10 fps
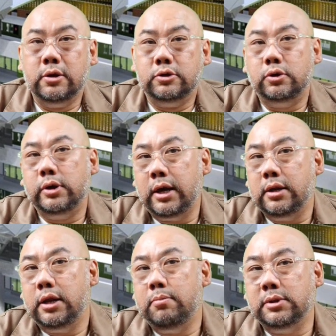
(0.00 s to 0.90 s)
So
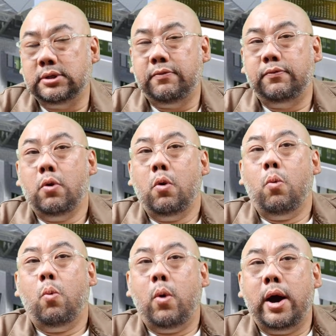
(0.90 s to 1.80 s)
again, they must have
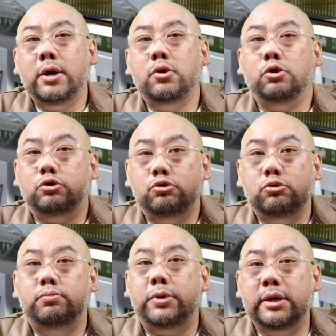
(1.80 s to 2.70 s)
1 or
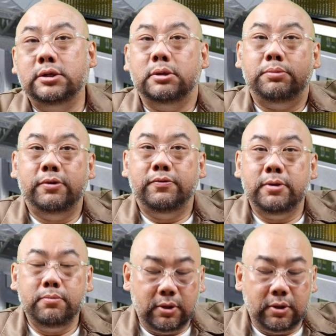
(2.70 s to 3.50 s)
2 brothers above him.